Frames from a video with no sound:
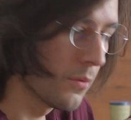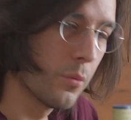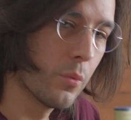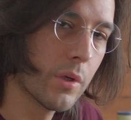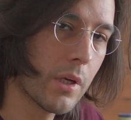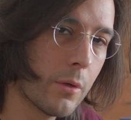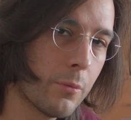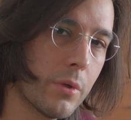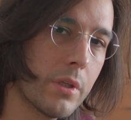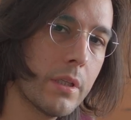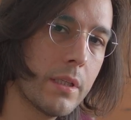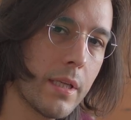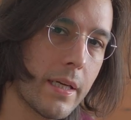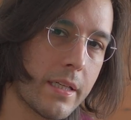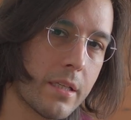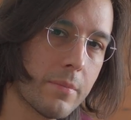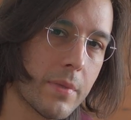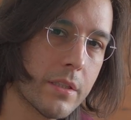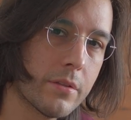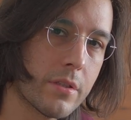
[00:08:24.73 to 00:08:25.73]
What I really like
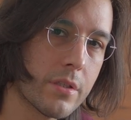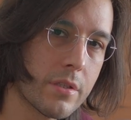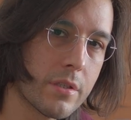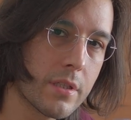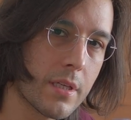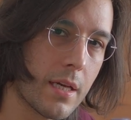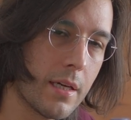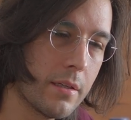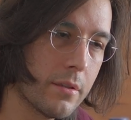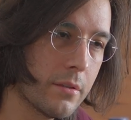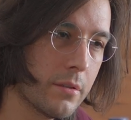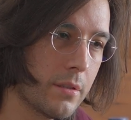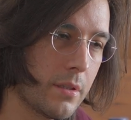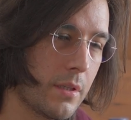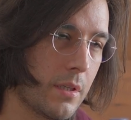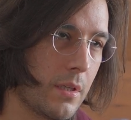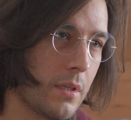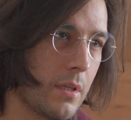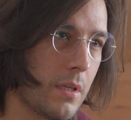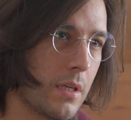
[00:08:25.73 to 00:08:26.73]
about this scale
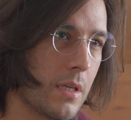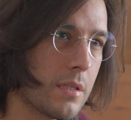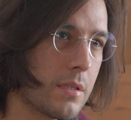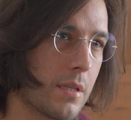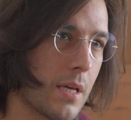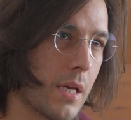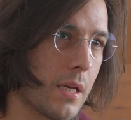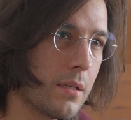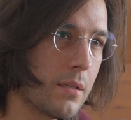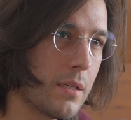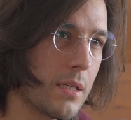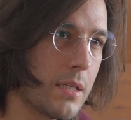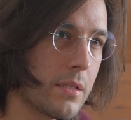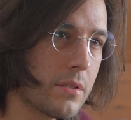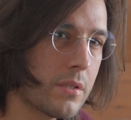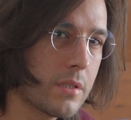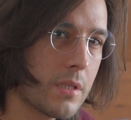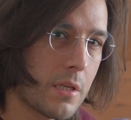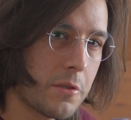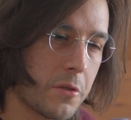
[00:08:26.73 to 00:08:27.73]
is that it
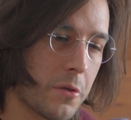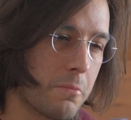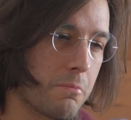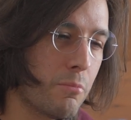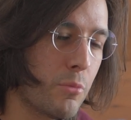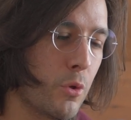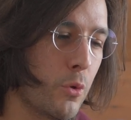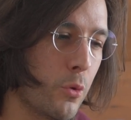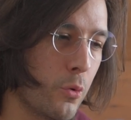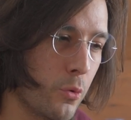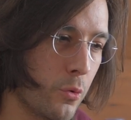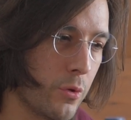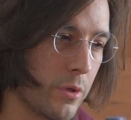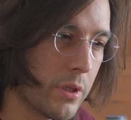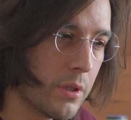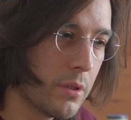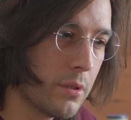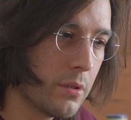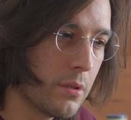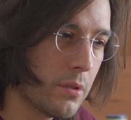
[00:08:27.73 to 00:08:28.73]
sets a mood
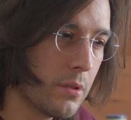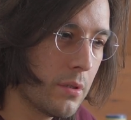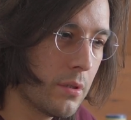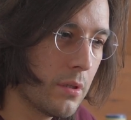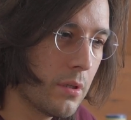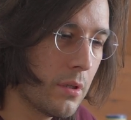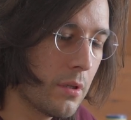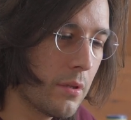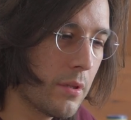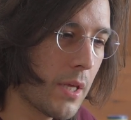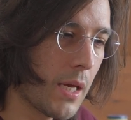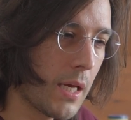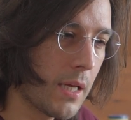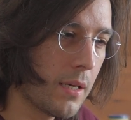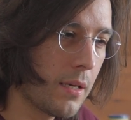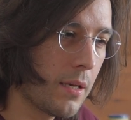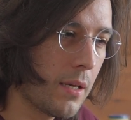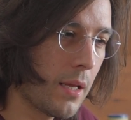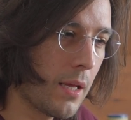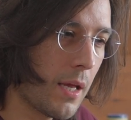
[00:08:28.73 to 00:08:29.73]

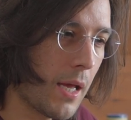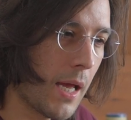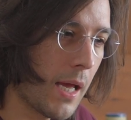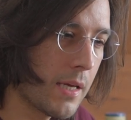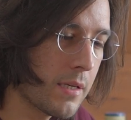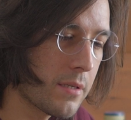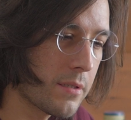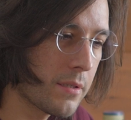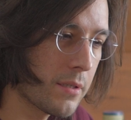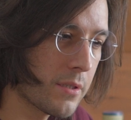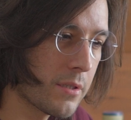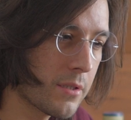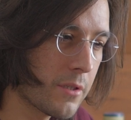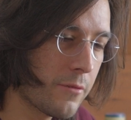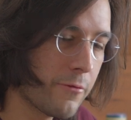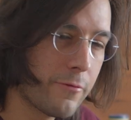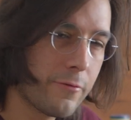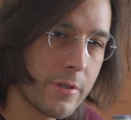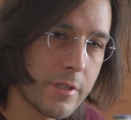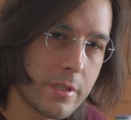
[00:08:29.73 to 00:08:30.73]
that has a
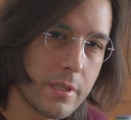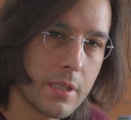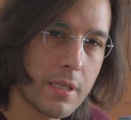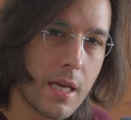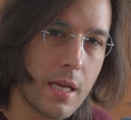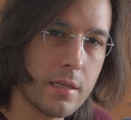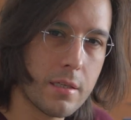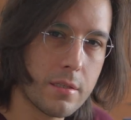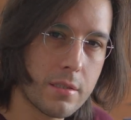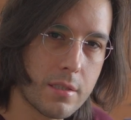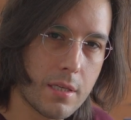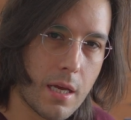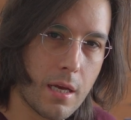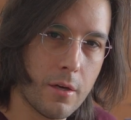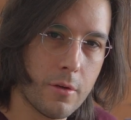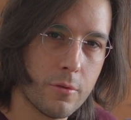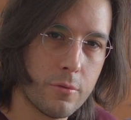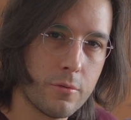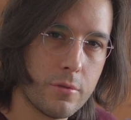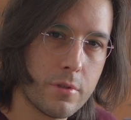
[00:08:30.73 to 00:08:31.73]
sophisticated
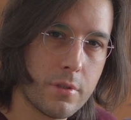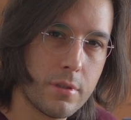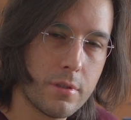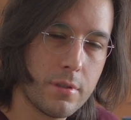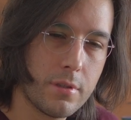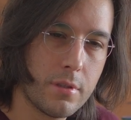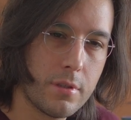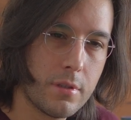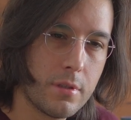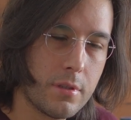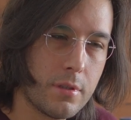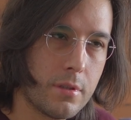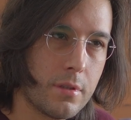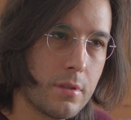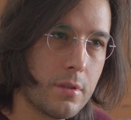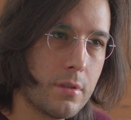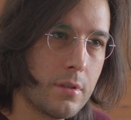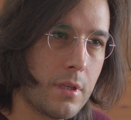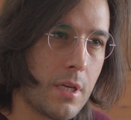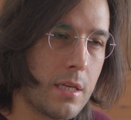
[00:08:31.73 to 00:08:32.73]
sound
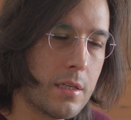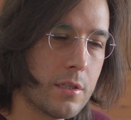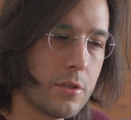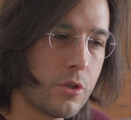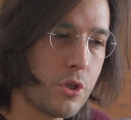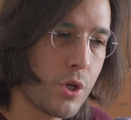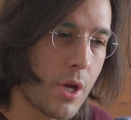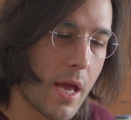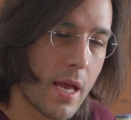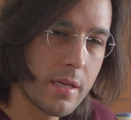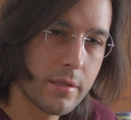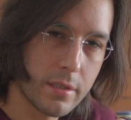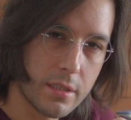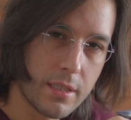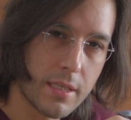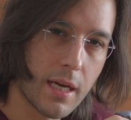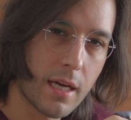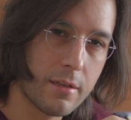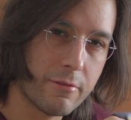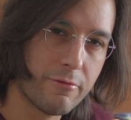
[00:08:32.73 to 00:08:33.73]
and a jazzy
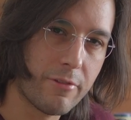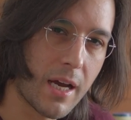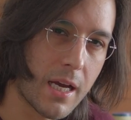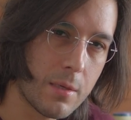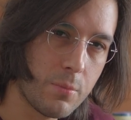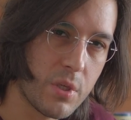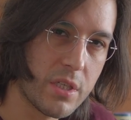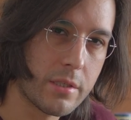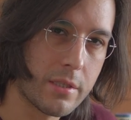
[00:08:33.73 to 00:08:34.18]
kind of vibey